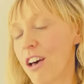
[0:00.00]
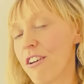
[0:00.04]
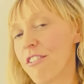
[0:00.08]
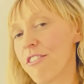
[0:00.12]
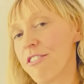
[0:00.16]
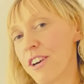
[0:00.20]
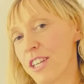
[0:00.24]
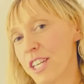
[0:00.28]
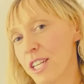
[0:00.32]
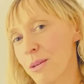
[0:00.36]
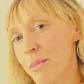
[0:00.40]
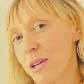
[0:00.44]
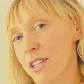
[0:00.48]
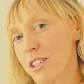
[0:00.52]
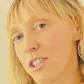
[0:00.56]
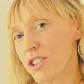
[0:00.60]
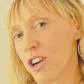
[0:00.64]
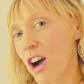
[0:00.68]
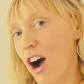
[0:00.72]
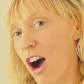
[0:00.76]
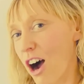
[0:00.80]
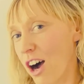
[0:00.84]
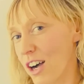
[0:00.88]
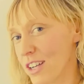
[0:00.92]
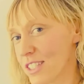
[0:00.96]
Fundamental
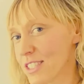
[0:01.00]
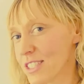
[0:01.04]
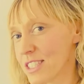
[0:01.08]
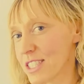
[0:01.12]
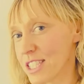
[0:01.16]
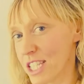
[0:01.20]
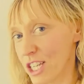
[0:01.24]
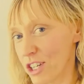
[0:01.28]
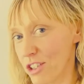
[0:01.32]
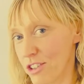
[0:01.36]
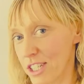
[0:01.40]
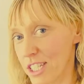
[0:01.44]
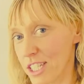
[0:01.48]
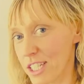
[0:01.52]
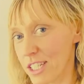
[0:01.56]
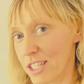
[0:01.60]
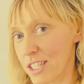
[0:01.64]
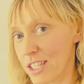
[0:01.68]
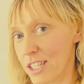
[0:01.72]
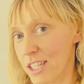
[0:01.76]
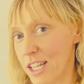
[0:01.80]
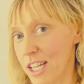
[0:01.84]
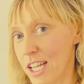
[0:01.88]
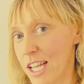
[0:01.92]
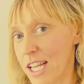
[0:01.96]
cause theory
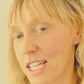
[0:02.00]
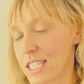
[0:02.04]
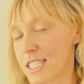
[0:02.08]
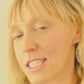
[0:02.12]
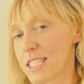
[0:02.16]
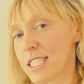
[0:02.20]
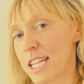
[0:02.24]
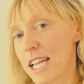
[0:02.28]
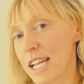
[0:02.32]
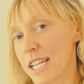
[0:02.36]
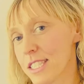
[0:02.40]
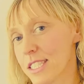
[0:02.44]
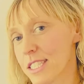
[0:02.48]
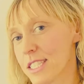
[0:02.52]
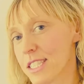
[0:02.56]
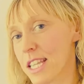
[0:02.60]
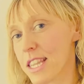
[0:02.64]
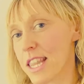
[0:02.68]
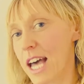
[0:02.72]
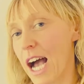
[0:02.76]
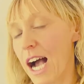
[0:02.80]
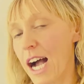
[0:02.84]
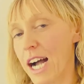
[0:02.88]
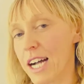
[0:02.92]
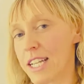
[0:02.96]
states
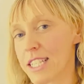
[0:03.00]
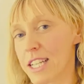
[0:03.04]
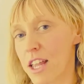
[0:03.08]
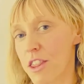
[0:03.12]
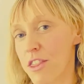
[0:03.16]
that